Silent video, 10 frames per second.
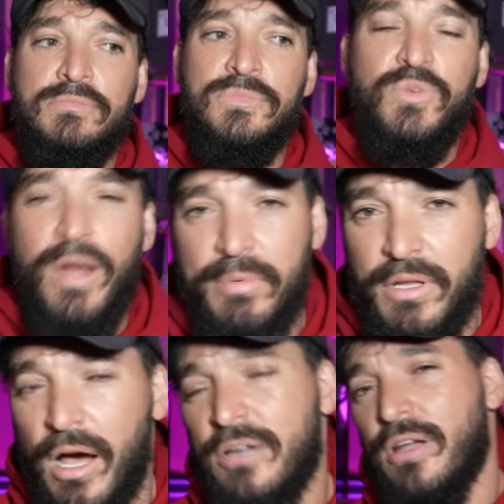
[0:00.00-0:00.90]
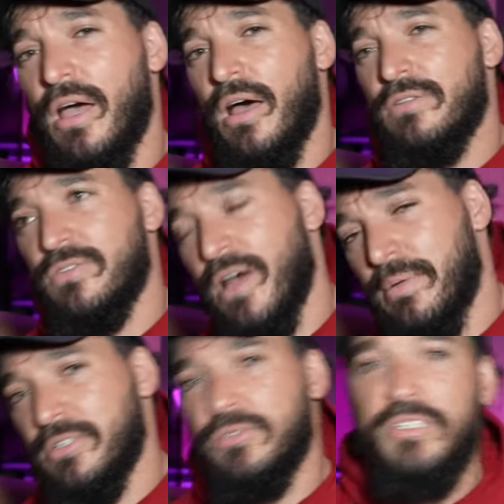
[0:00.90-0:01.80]
That's what happened to Conjuring House, what
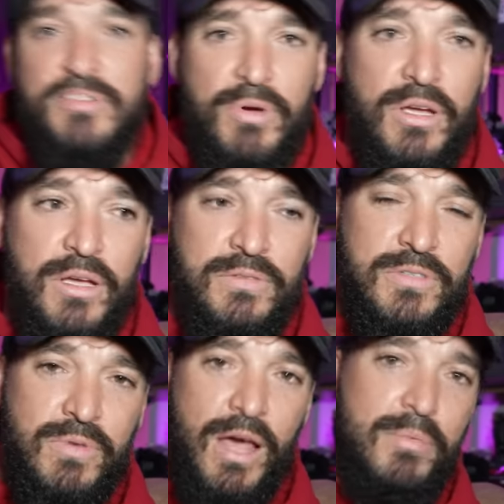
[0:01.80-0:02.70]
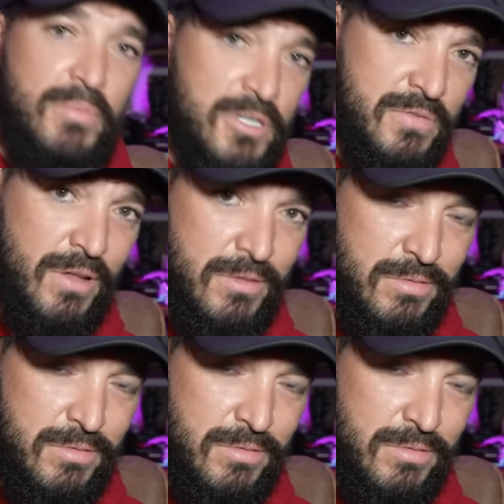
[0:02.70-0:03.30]
happened to Sweet Springs, what happened to a bunch of other